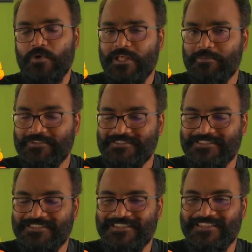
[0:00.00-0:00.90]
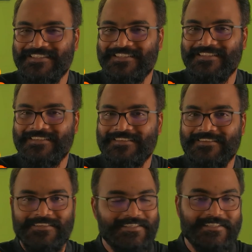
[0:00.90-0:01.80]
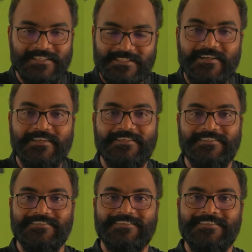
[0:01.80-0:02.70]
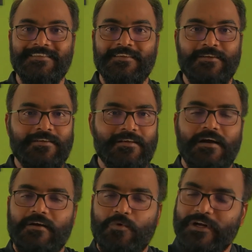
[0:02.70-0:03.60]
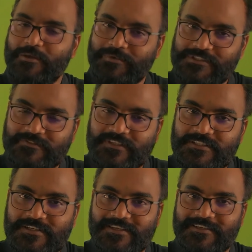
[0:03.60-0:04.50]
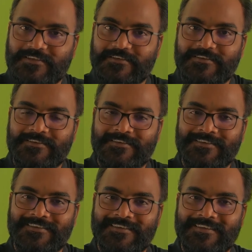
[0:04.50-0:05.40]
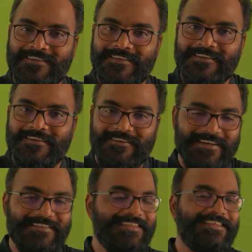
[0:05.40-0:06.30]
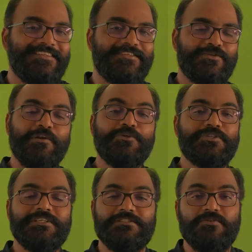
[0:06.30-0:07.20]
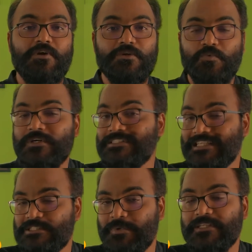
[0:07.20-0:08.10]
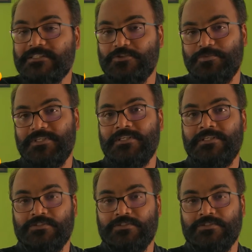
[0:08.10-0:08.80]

What happens? It gets truncated. What happens if it is truncated? Right? The solution is not what is expected to be.